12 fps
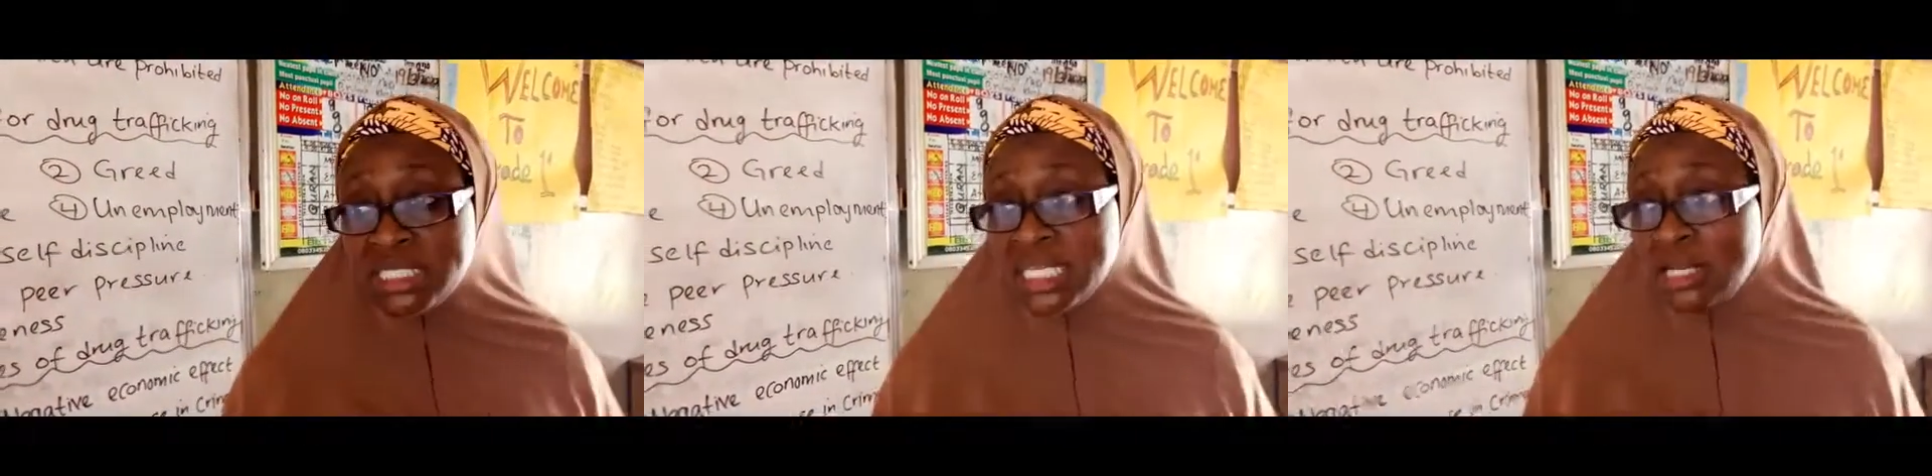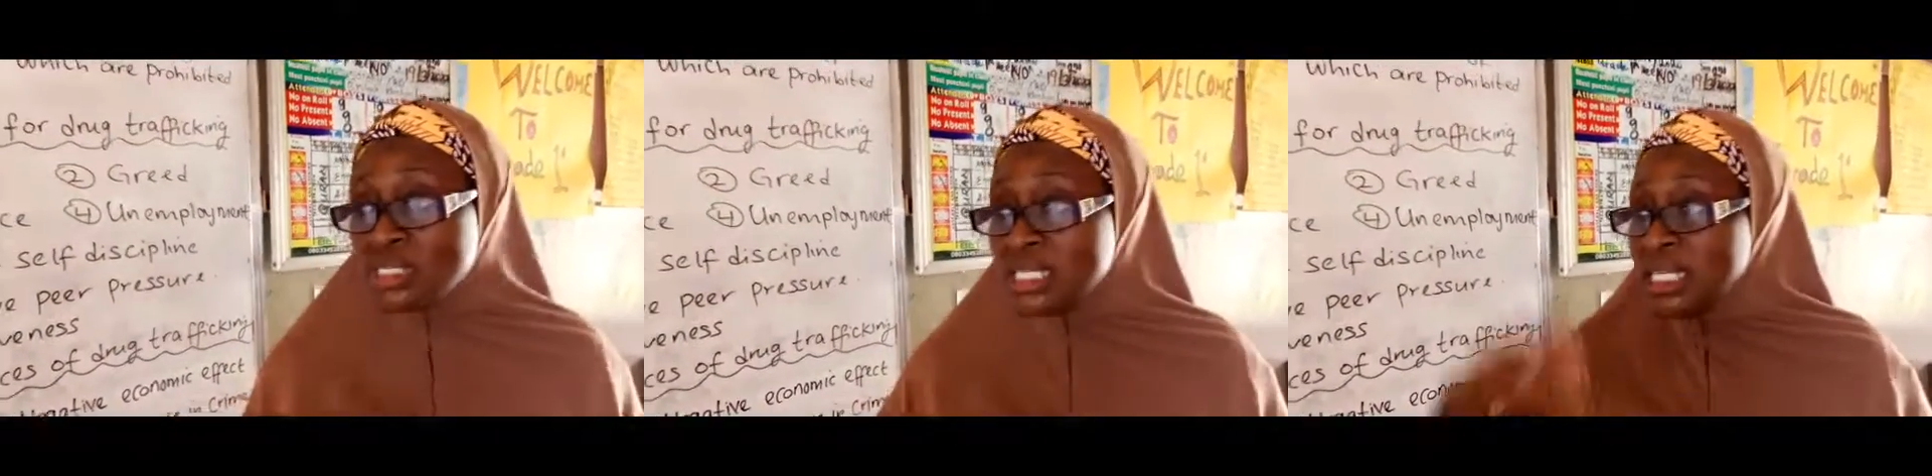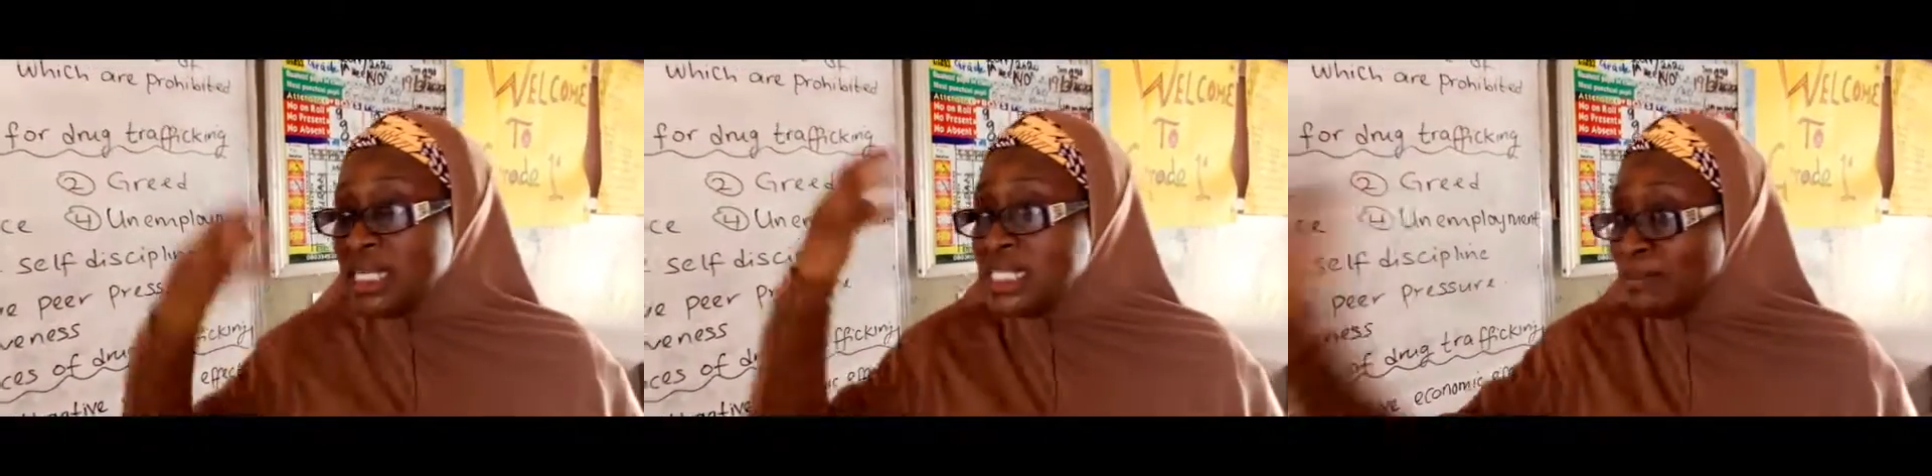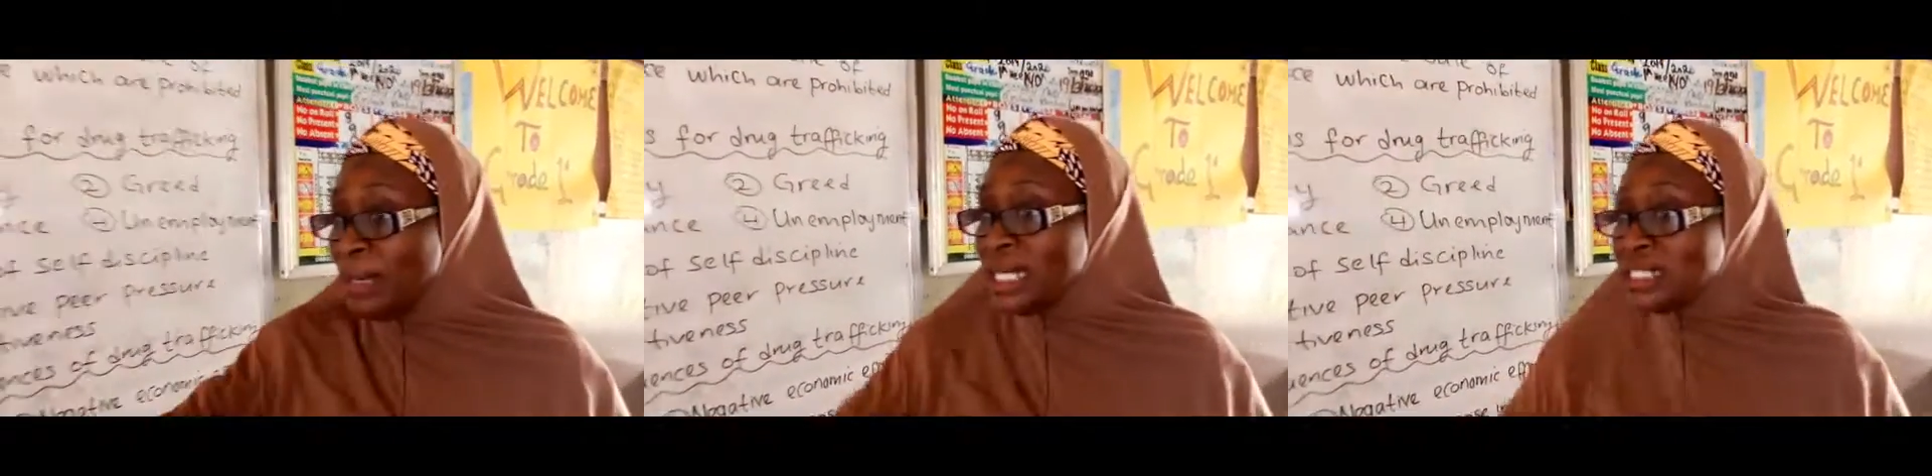house,
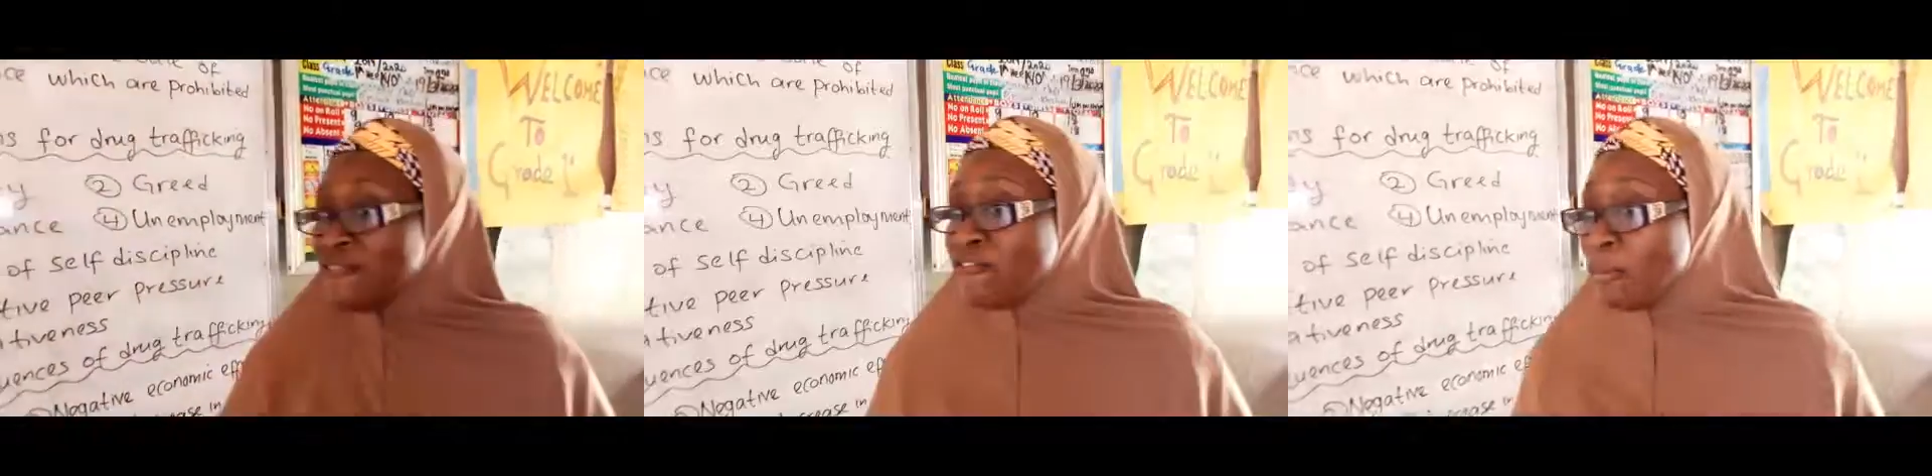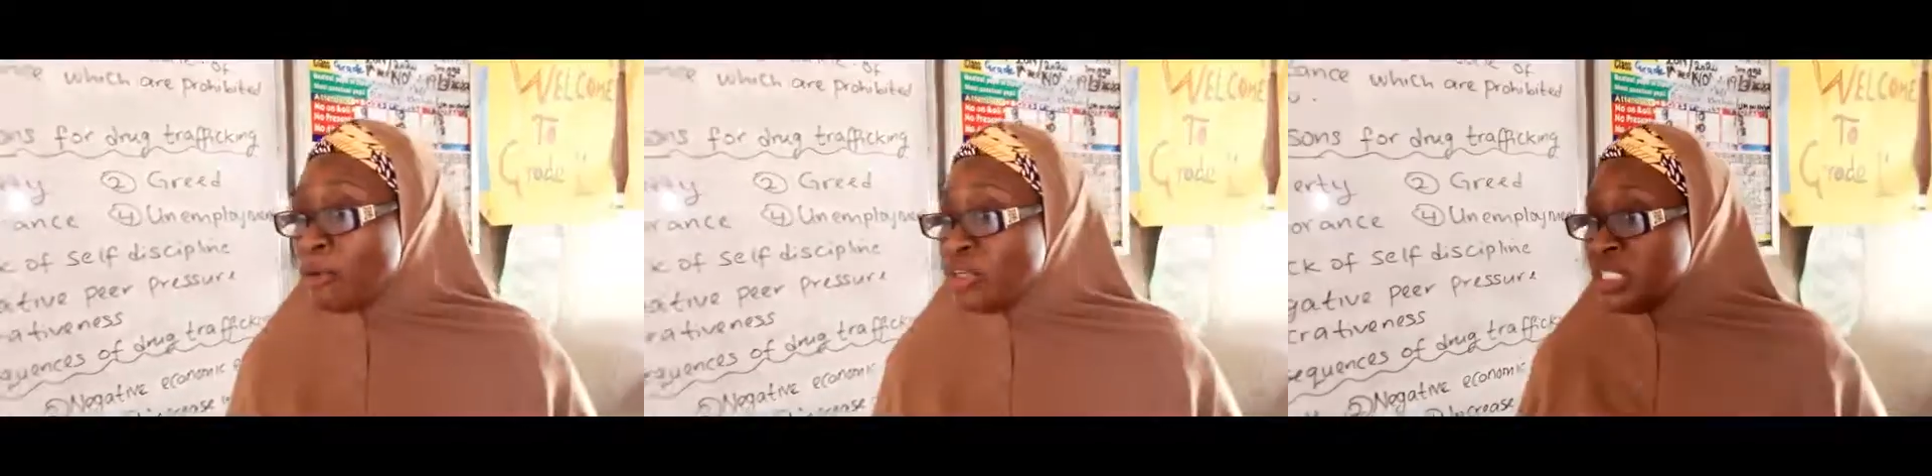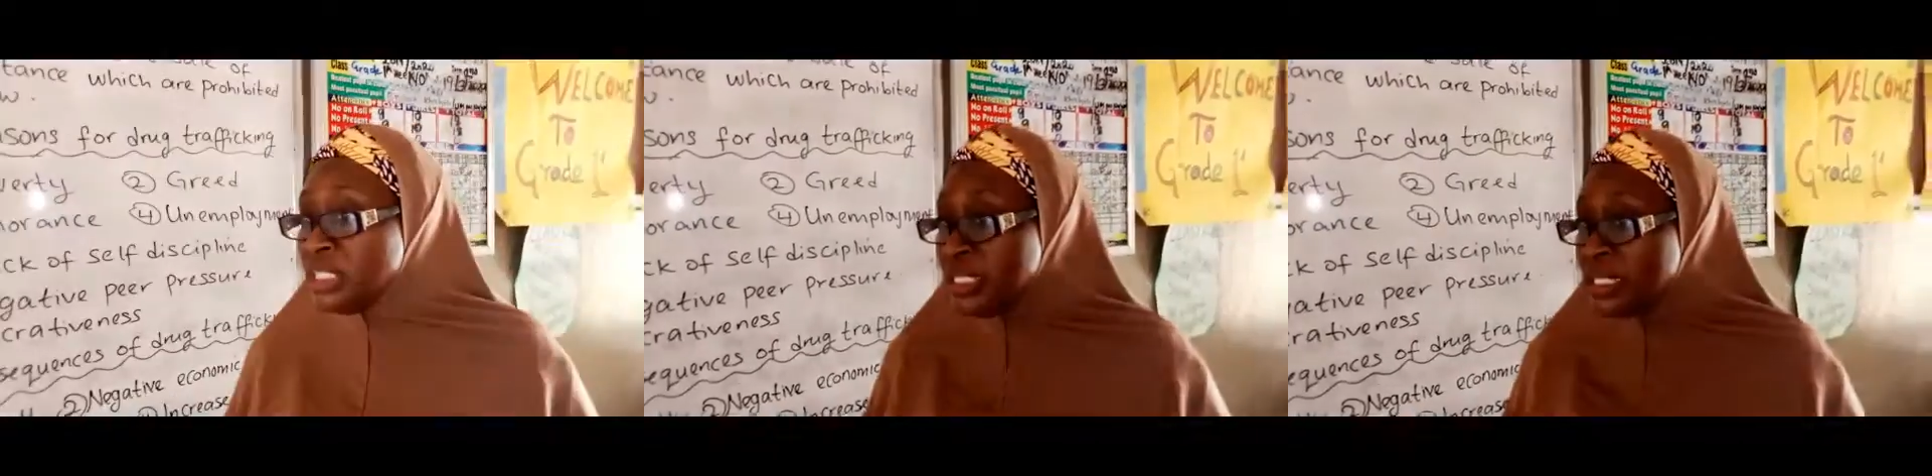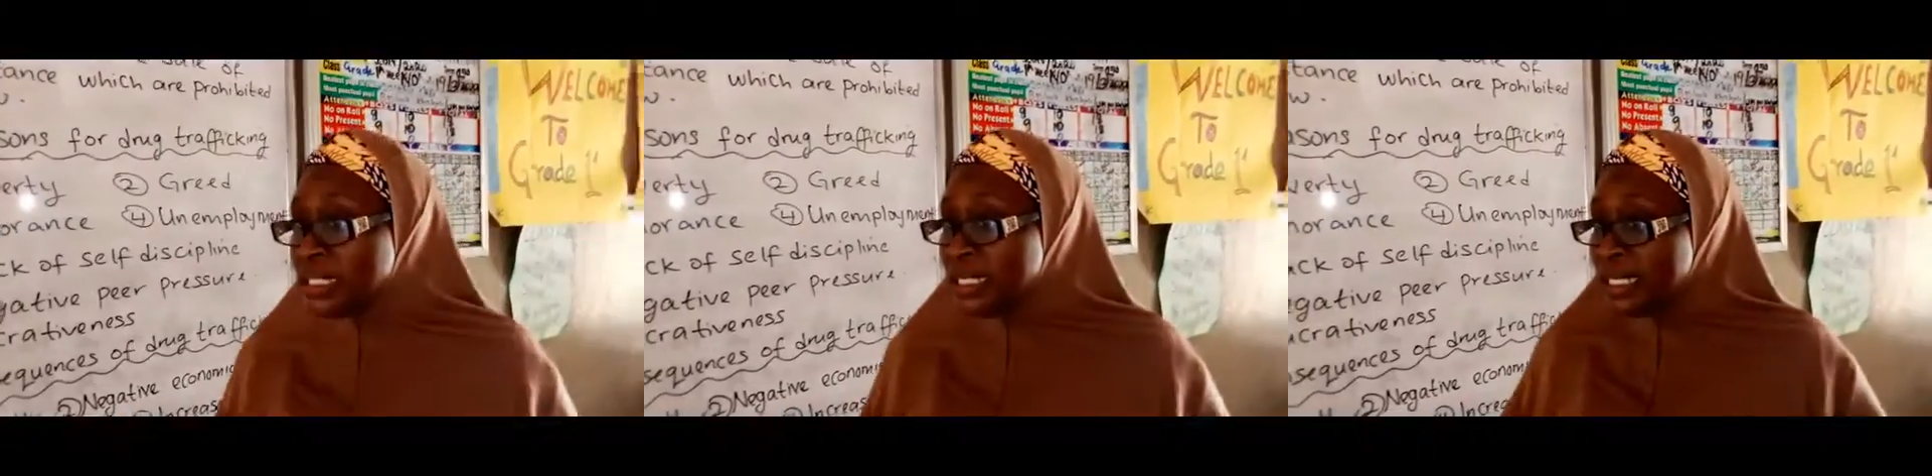demanding for money.